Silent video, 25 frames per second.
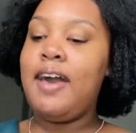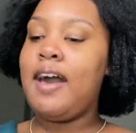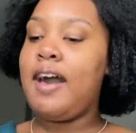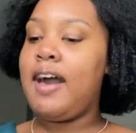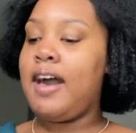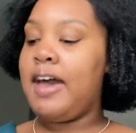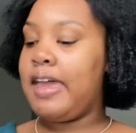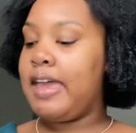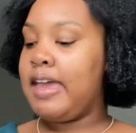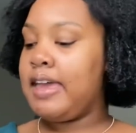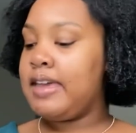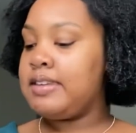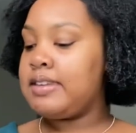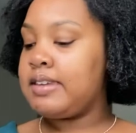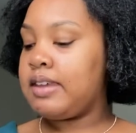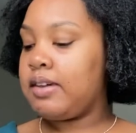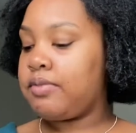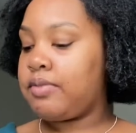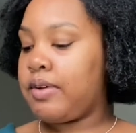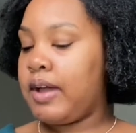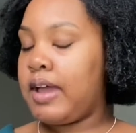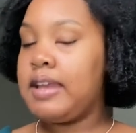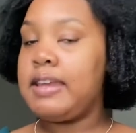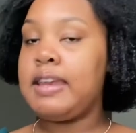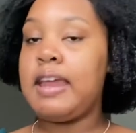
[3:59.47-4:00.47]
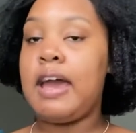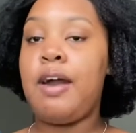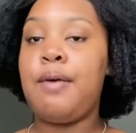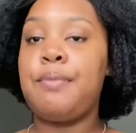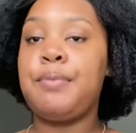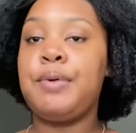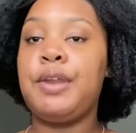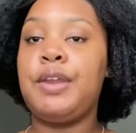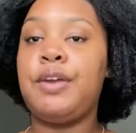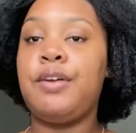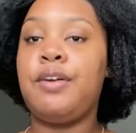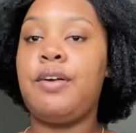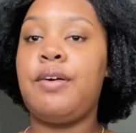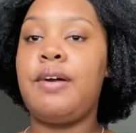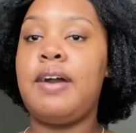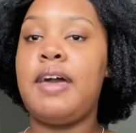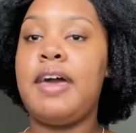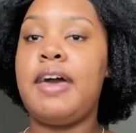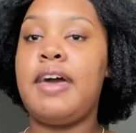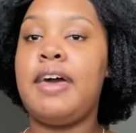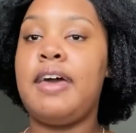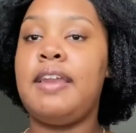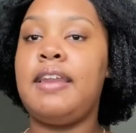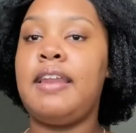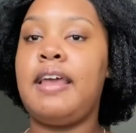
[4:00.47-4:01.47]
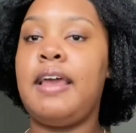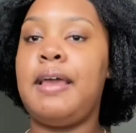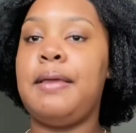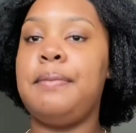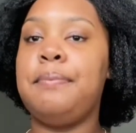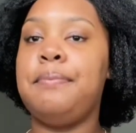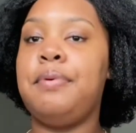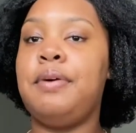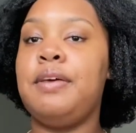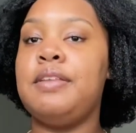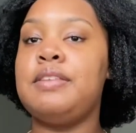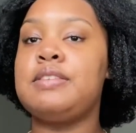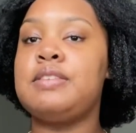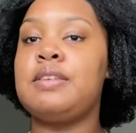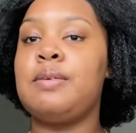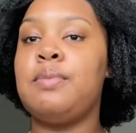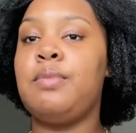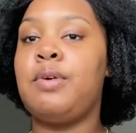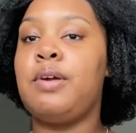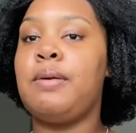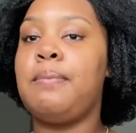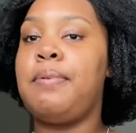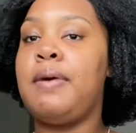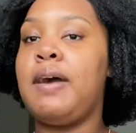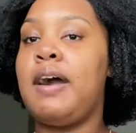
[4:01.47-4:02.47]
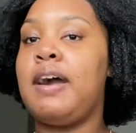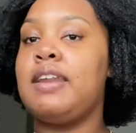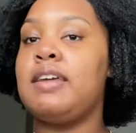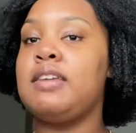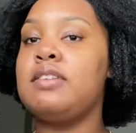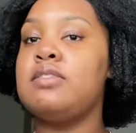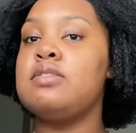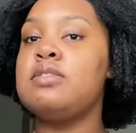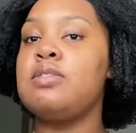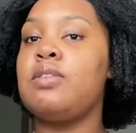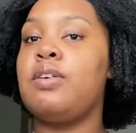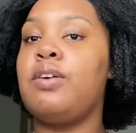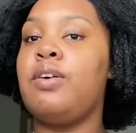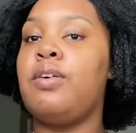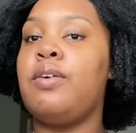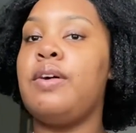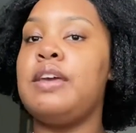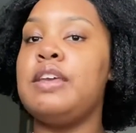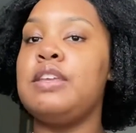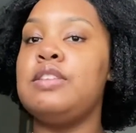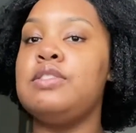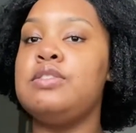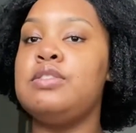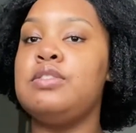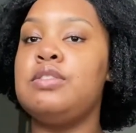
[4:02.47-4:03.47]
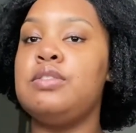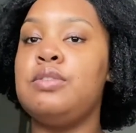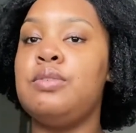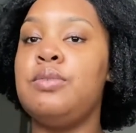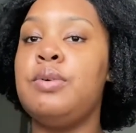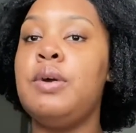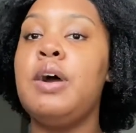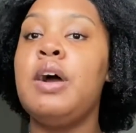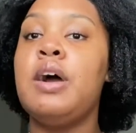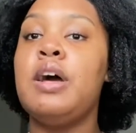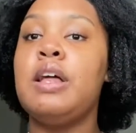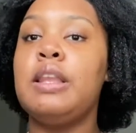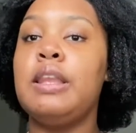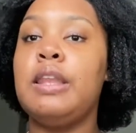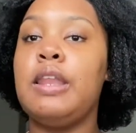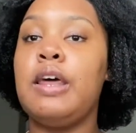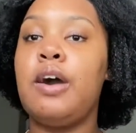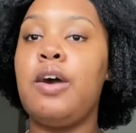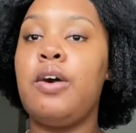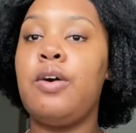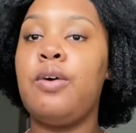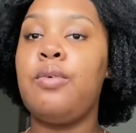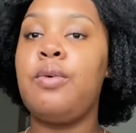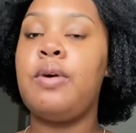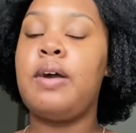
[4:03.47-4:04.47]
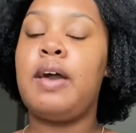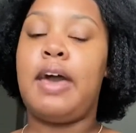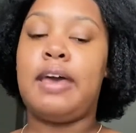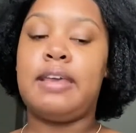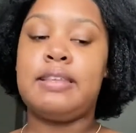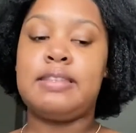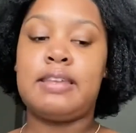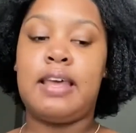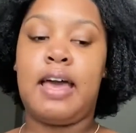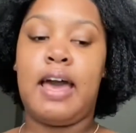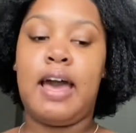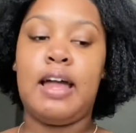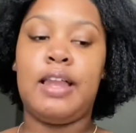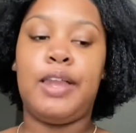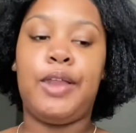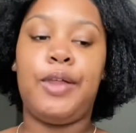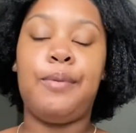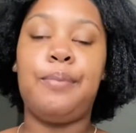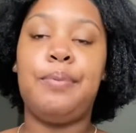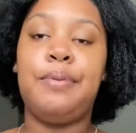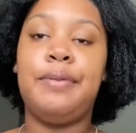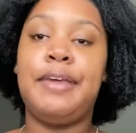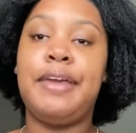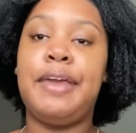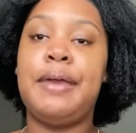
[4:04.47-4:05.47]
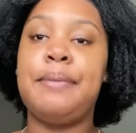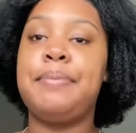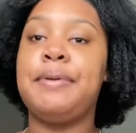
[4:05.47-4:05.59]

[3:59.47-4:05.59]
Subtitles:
And right now I'm gonna go ahead and put some more potting soil into Lo as an aloe plant,